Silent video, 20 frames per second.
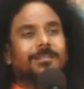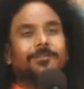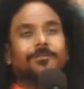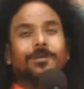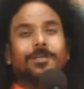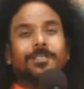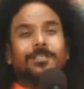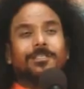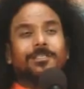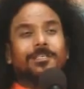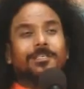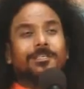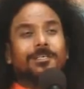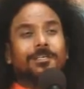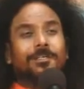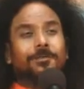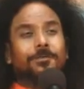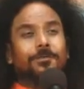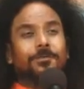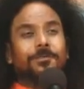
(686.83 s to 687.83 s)
Then what is the
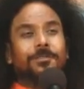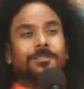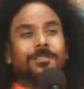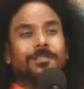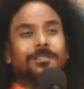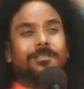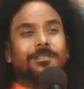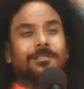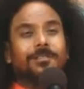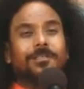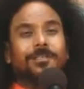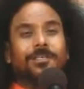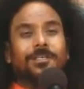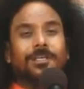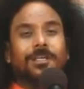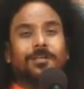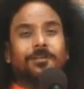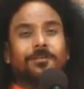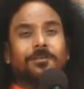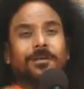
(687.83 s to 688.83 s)
conclusion?
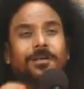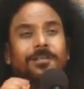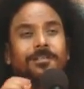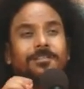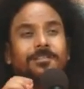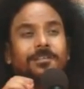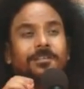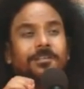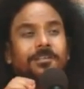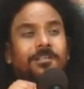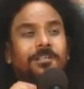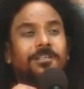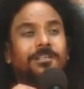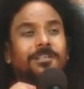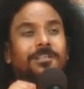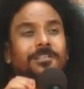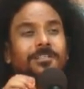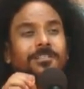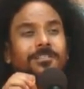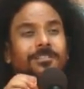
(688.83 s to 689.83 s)
Kriya Yoga is
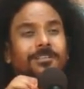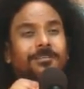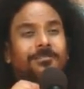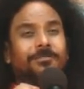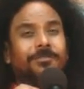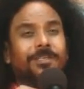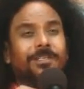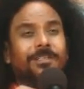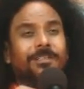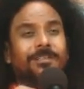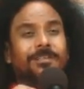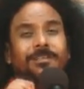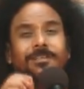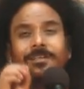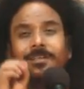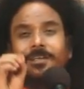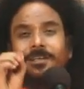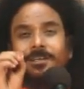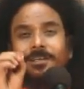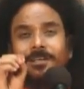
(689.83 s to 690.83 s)
nearest of near,
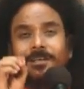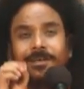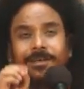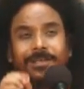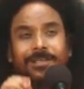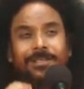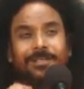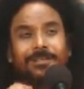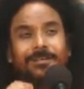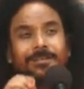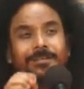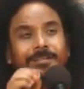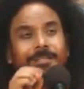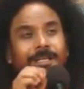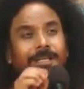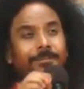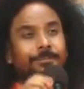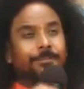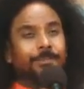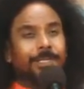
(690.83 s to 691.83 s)
nearer
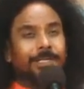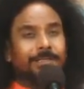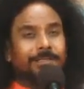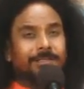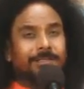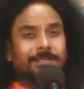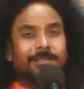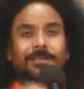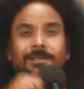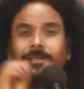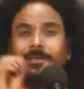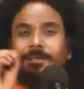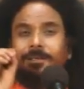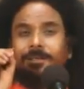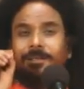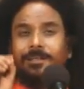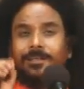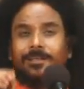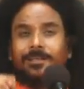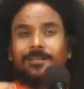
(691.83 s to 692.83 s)
than breath,
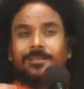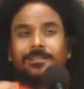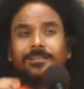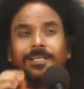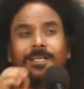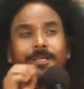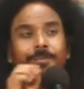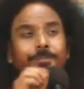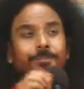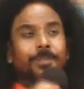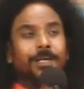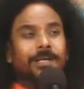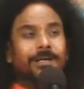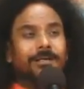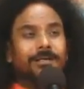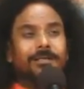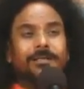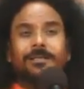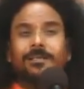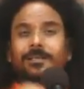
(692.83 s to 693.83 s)
nearer than
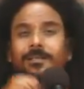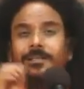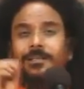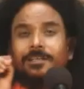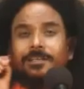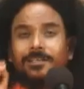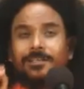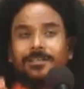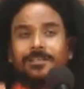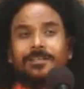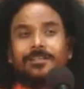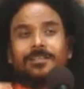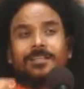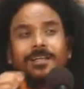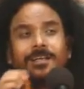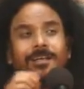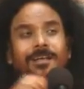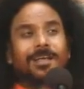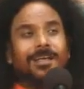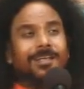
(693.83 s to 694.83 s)
blood, nearer
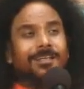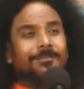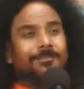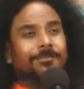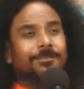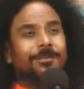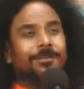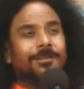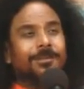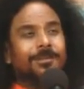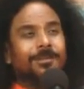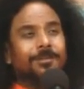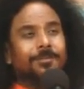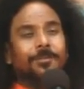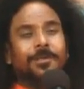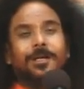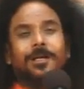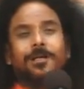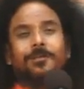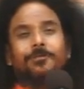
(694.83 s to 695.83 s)
than life.
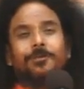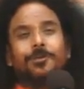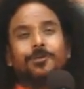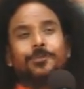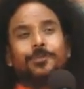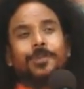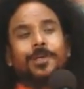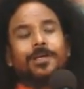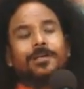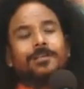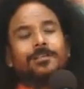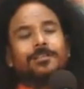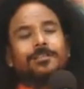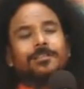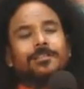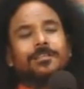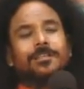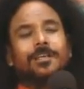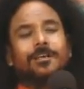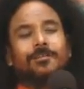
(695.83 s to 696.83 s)
Because when you practice
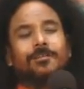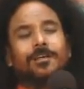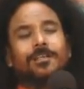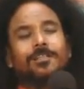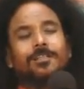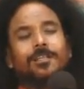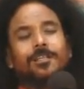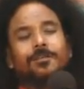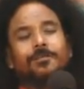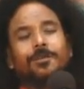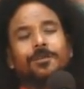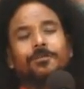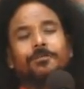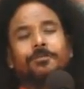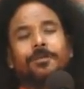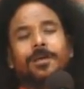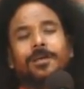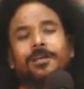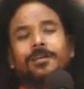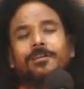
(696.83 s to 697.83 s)
Kriya Yoga, then you will
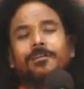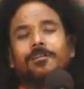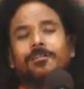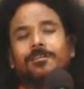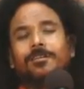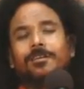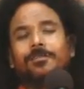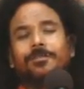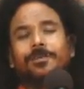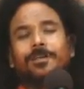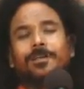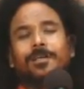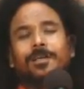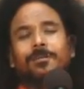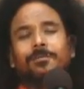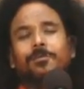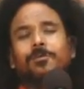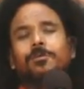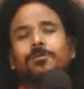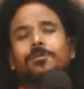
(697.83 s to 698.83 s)
find doctor will
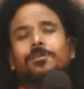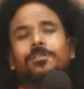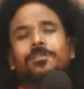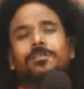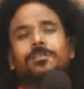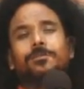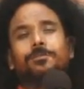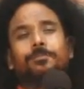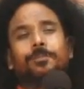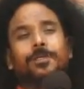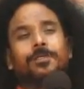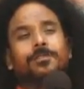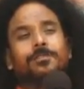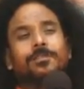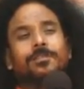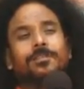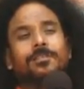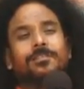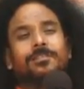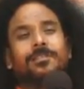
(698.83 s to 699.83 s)
come, oh, this
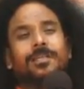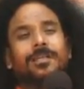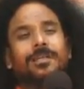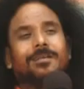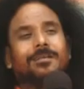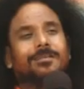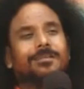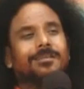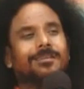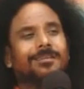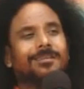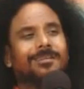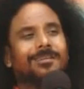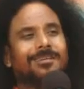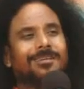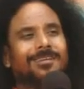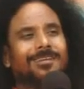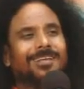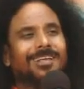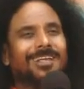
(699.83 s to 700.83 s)
person is dead.
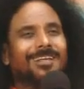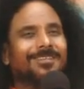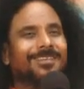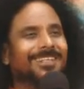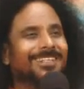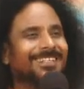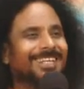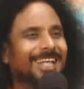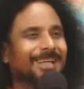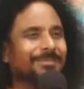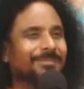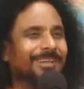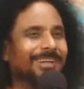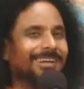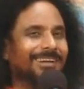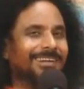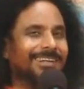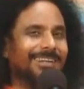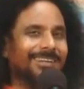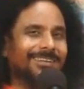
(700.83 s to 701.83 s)
He will say, I am
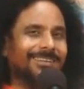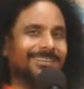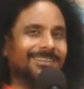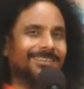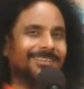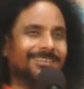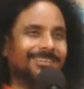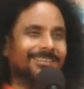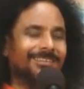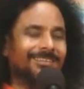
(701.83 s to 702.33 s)
not dead.